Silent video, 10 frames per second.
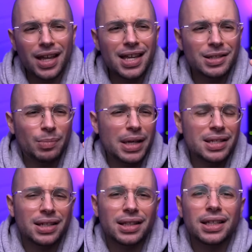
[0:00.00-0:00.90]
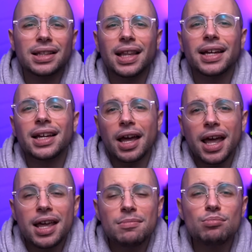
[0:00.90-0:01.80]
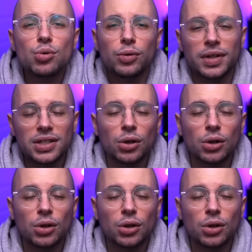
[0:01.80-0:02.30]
is basically like a movie.